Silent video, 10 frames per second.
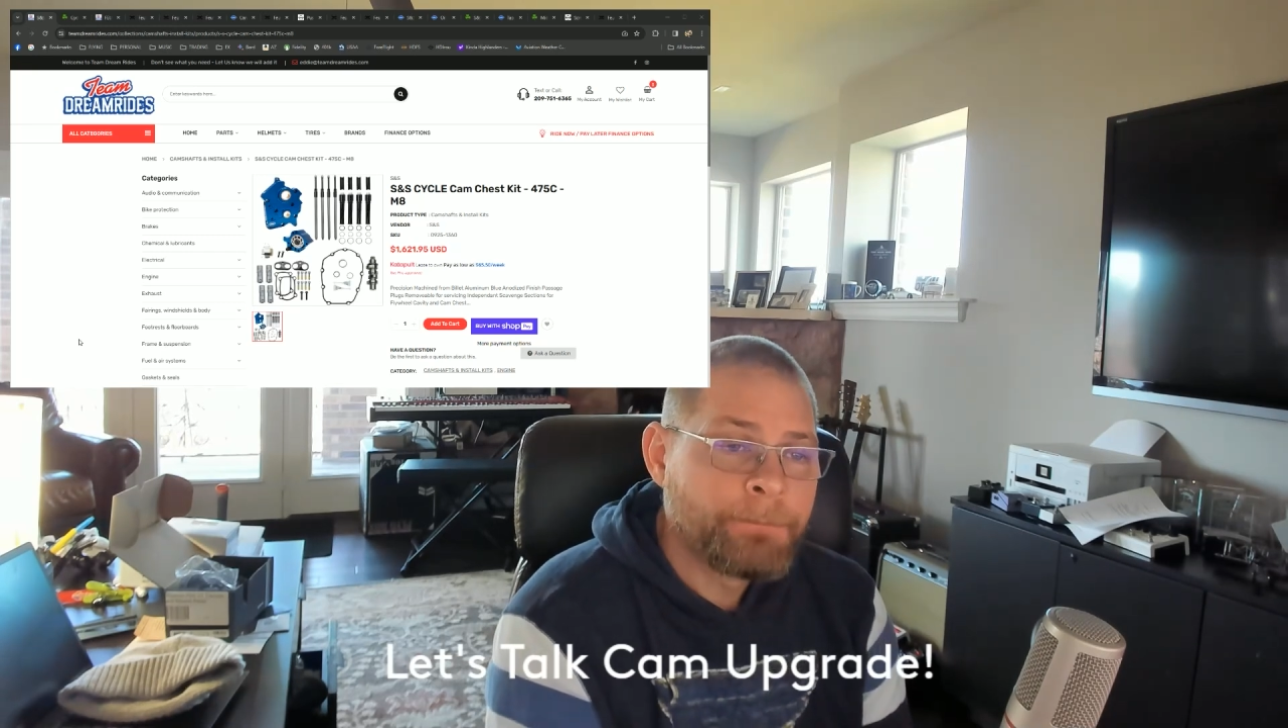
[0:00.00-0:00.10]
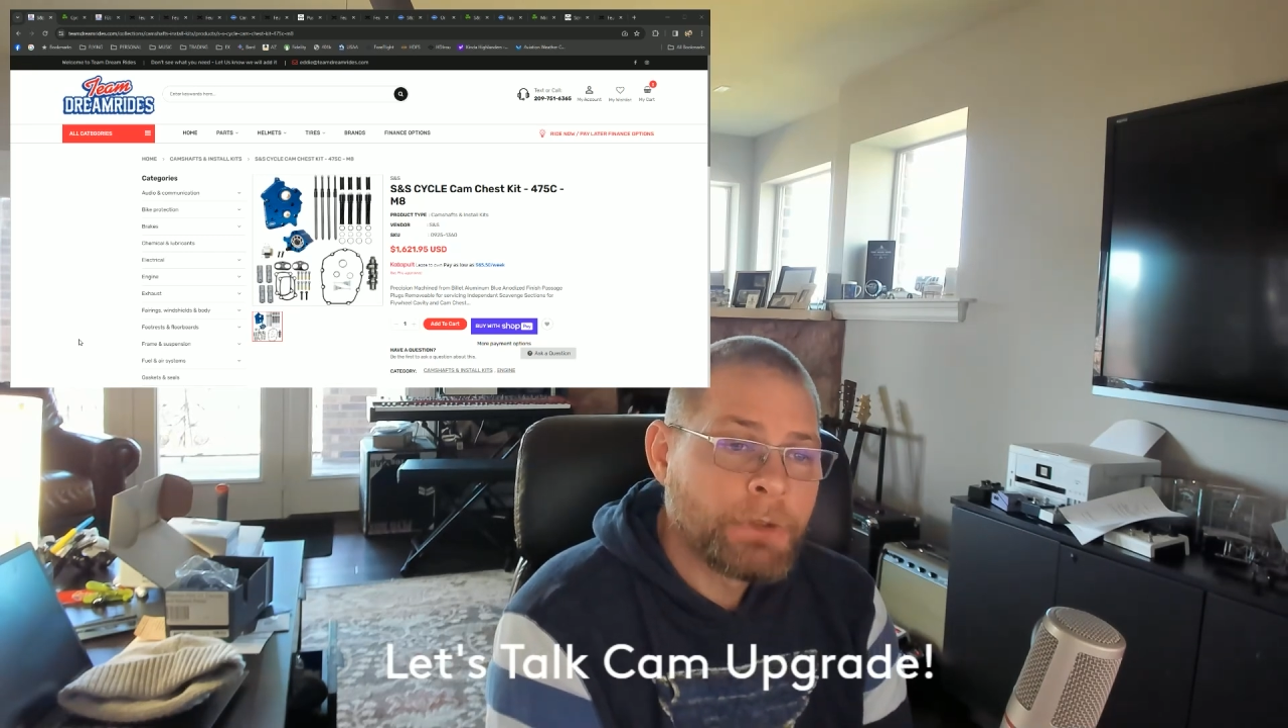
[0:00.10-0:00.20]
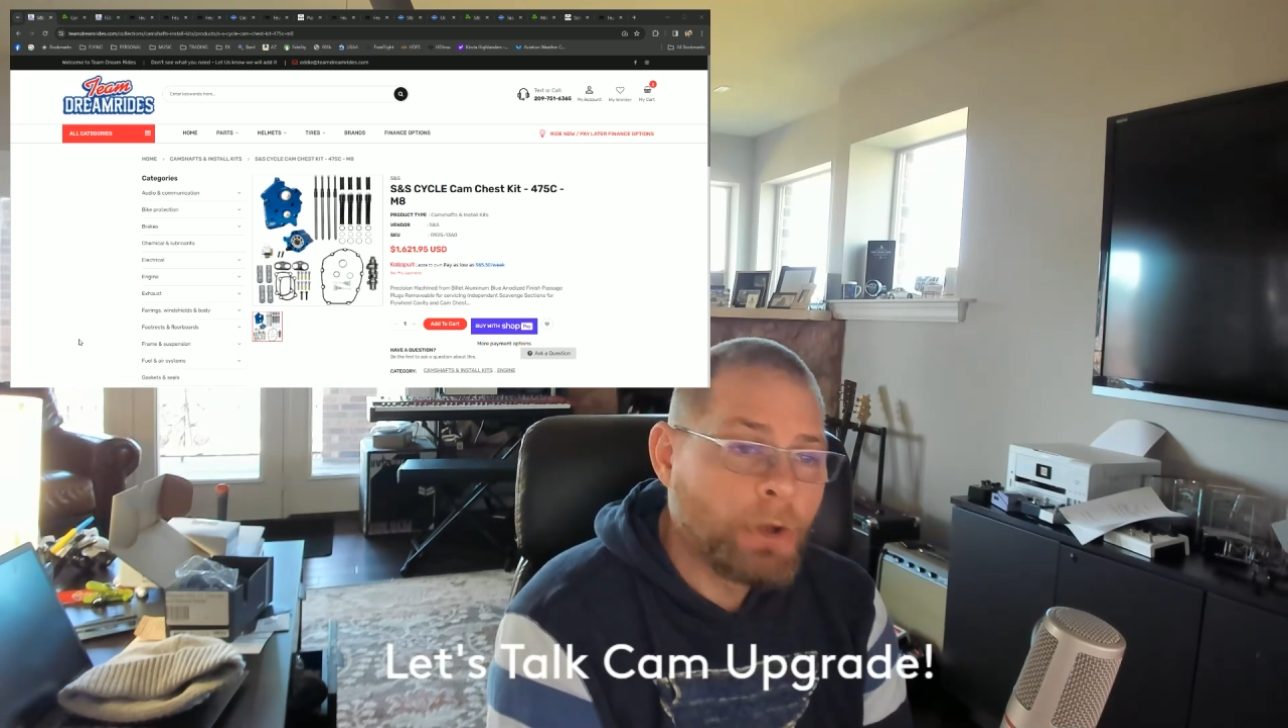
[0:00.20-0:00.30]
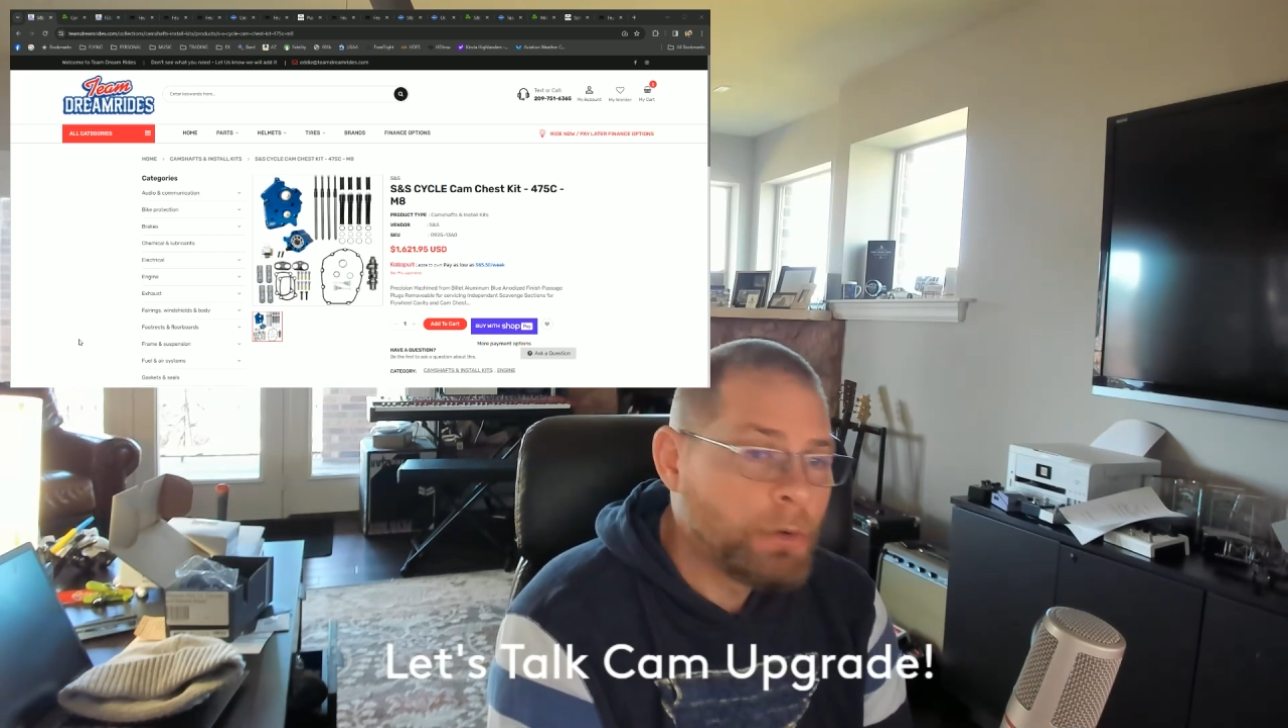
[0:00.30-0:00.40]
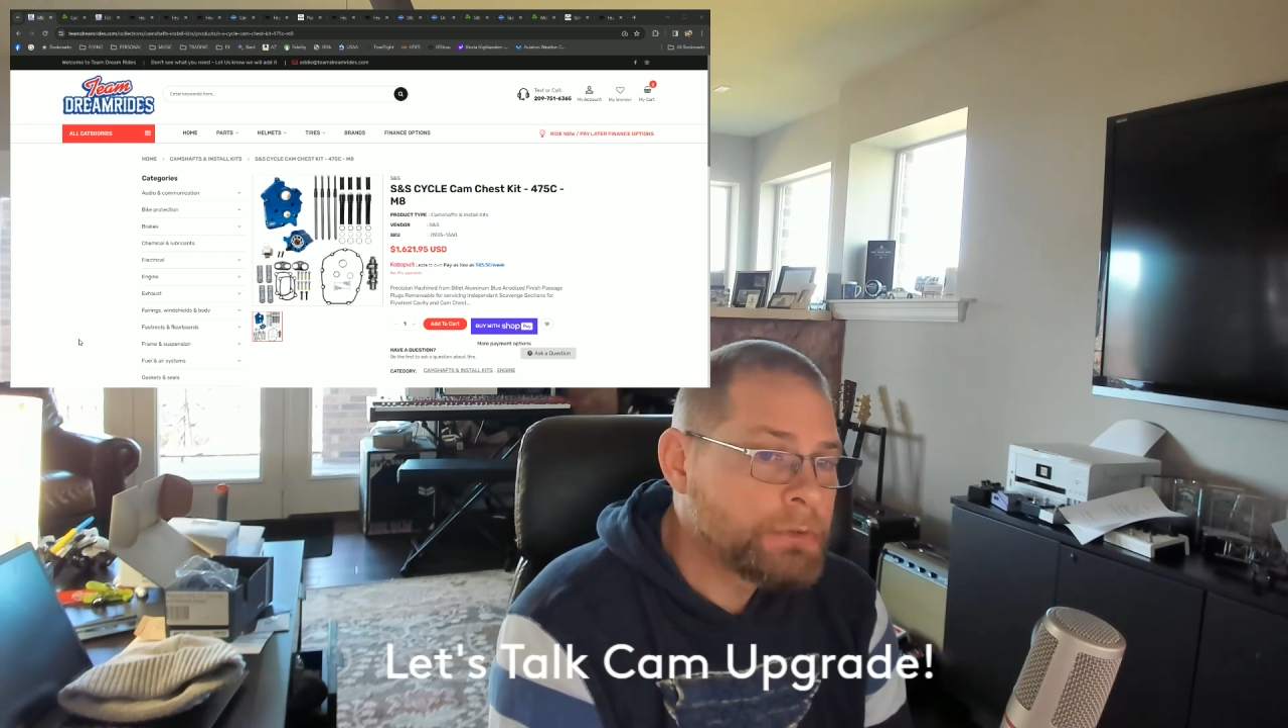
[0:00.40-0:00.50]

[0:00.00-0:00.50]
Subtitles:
don't